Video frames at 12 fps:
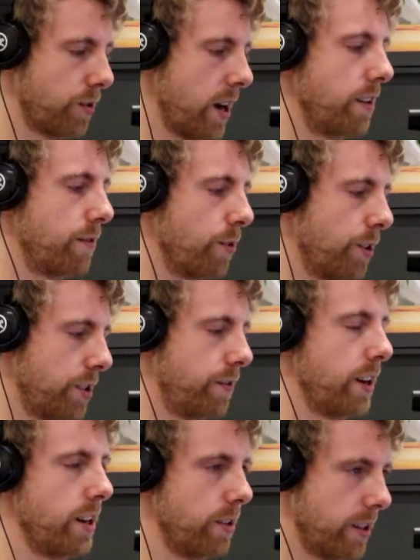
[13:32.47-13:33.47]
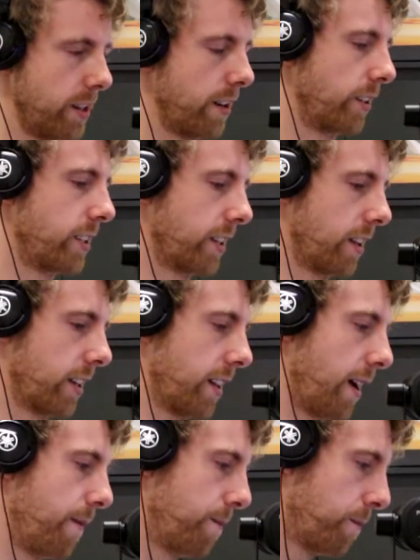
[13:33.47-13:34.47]
created for it to feed on and everything like
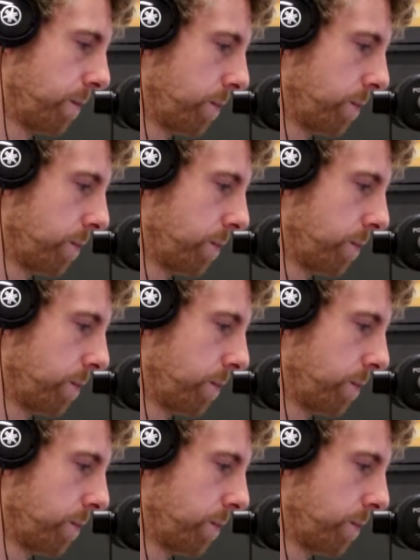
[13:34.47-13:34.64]
that.